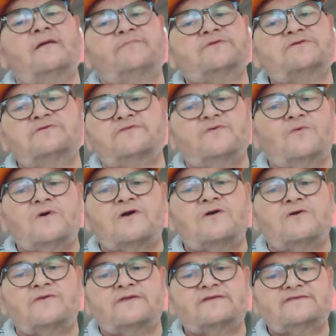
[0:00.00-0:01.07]
up to the
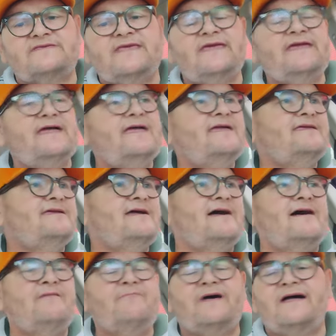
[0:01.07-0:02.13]
world and say, hey,
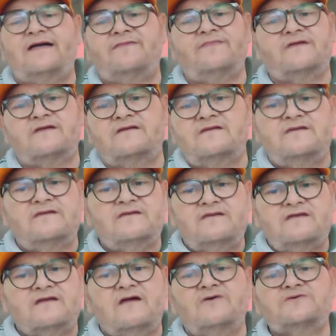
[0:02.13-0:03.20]
yeah, I'm behind the
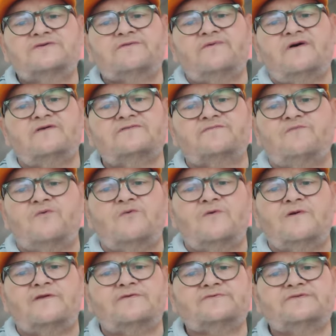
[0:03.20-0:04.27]
Ghost of Hoss
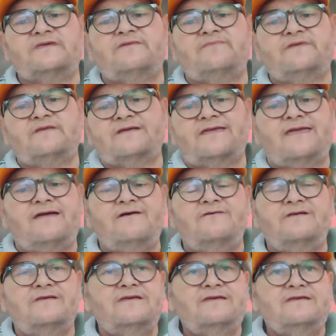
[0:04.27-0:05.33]
4107
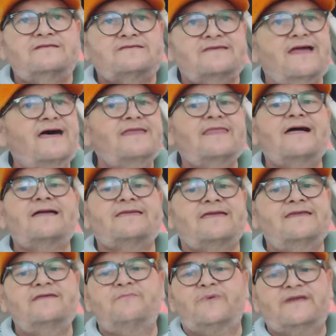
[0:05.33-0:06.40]
account. It's not like
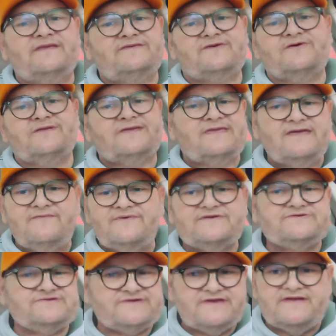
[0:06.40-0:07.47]
anybody's going to give a
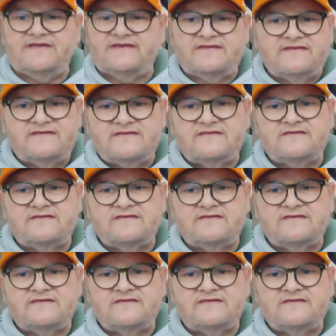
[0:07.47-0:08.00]
shit.